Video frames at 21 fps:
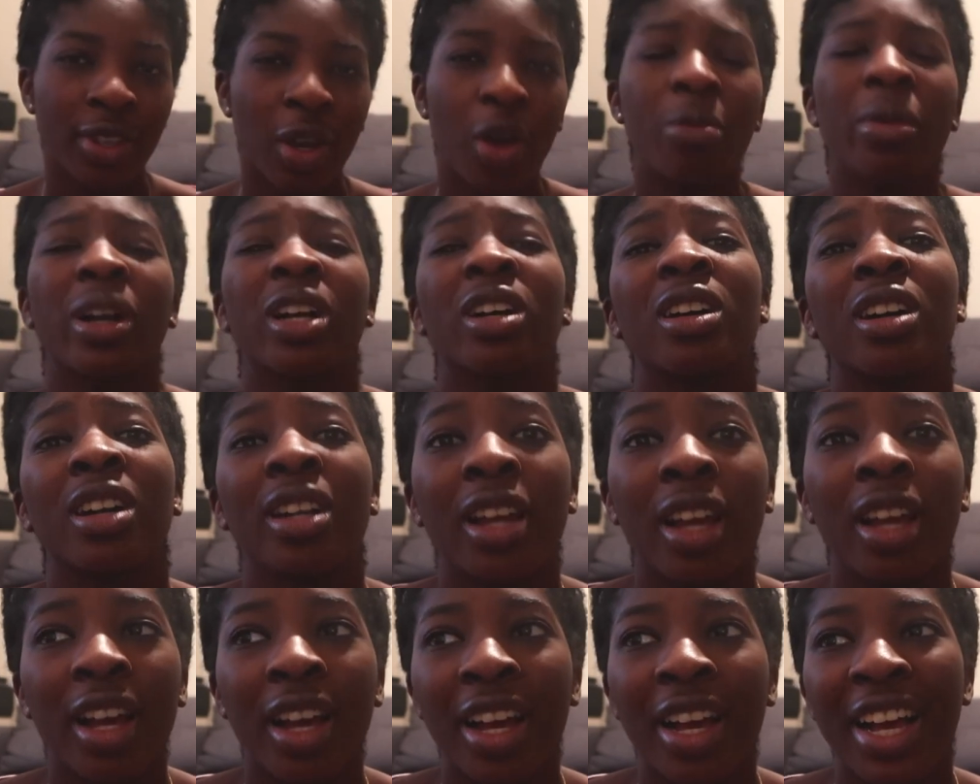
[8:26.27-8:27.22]
Oh my
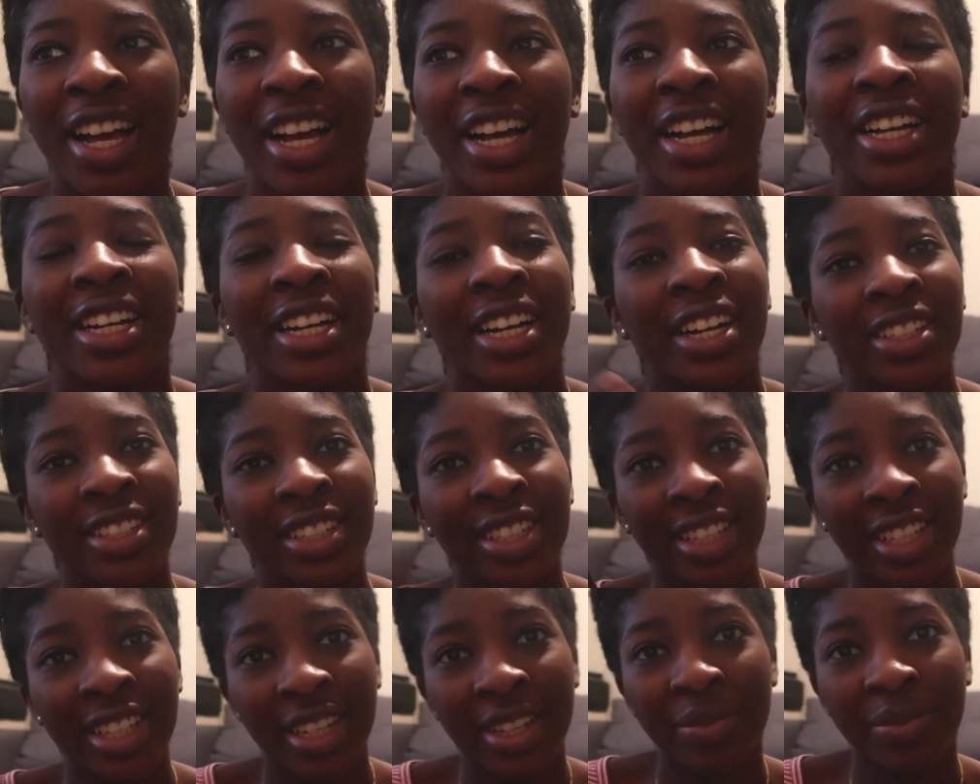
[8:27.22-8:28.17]
god. Here's the
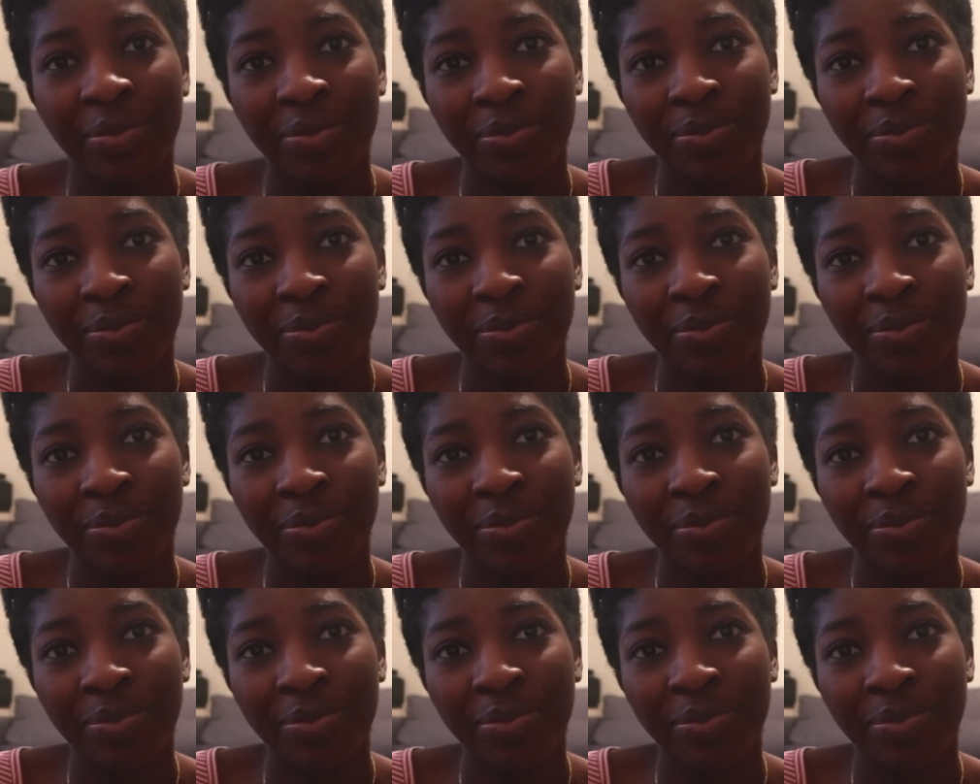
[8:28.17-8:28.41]
thing.